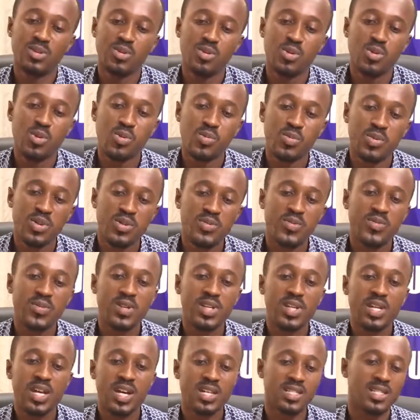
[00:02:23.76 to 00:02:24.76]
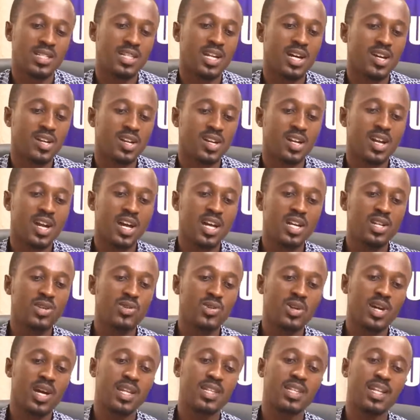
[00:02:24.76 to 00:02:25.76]
We'll briefly, as an outline,
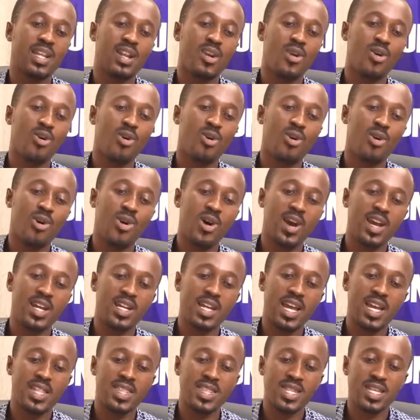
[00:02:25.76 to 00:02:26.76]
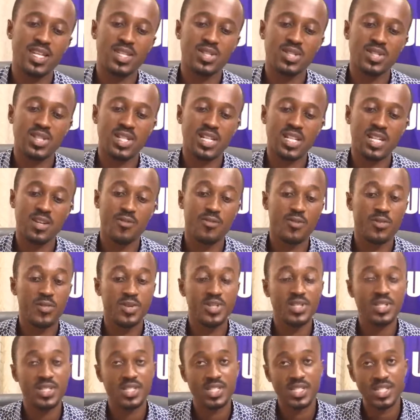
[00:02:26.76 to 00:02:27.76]
look at the law and ethics in
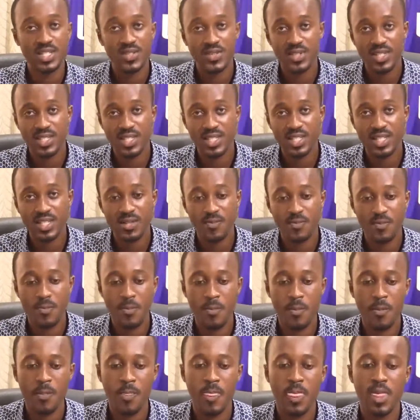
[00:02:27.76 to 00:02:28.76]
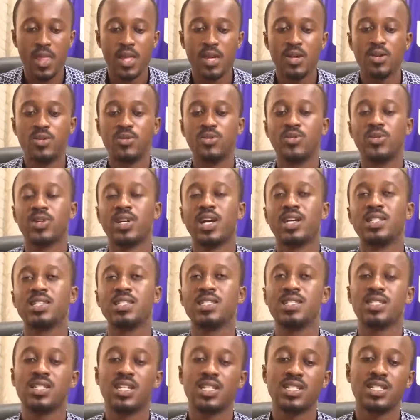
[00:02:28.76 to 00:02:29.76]
information security. We'll look at
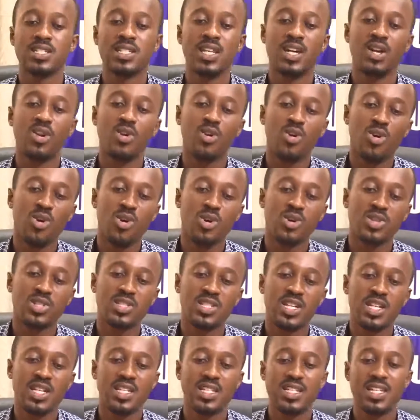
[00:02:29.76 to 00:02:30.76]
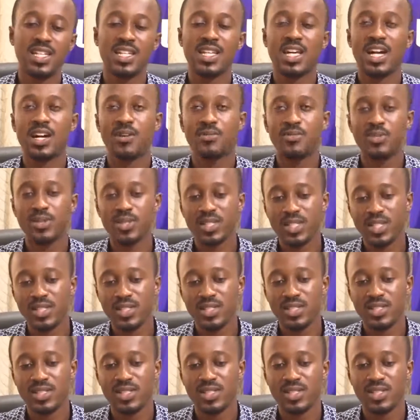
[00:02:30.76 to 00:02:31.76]
international laws and legal
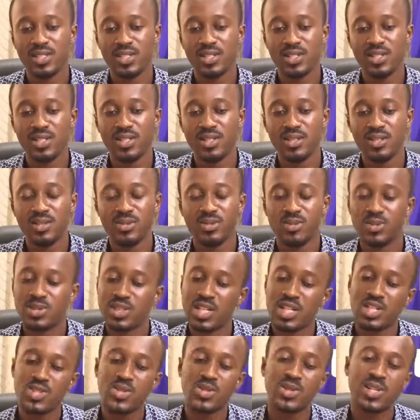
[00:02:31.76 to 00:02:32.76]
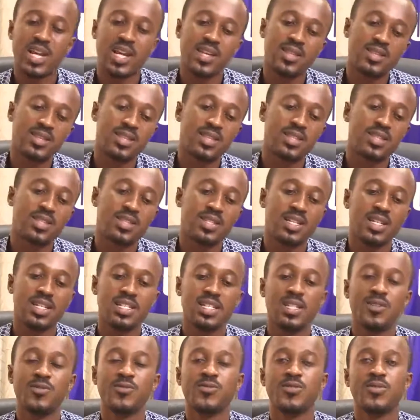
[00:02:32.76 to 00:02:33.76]
bodies. We'll touch on ethics
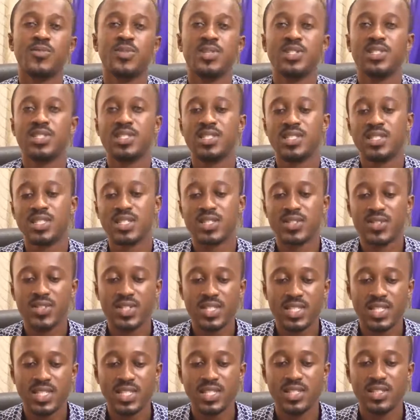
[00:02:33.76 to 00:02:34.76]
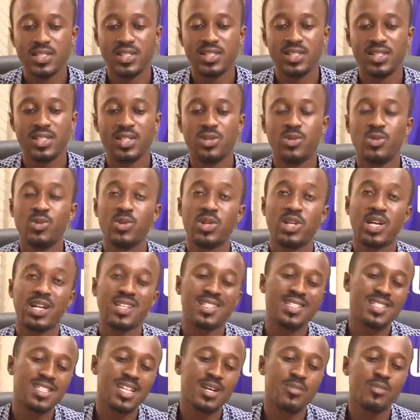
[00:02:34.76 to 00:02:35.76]
and information security. Then we'll look
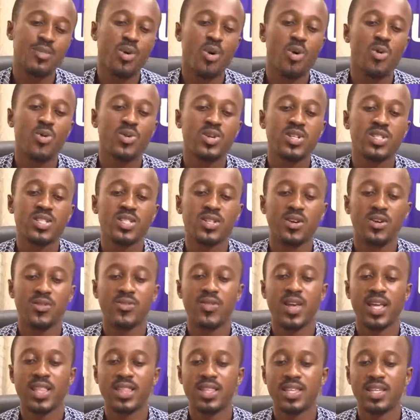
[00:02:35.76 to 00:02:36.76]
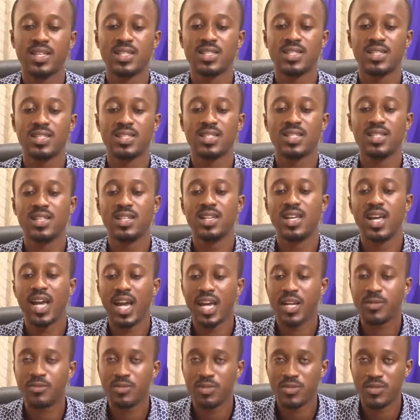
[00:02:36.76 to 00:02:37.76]
at some codes of ethics
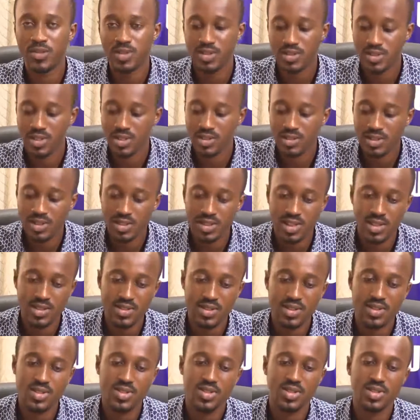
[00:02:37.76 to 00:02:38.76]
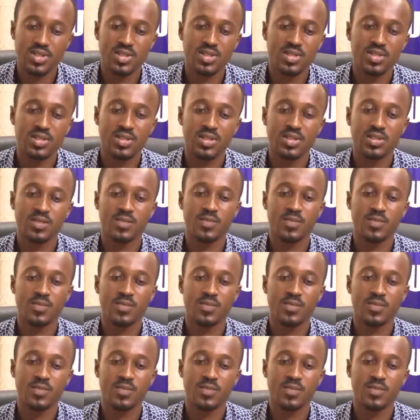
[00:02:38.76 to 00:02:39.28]
and professional organizations.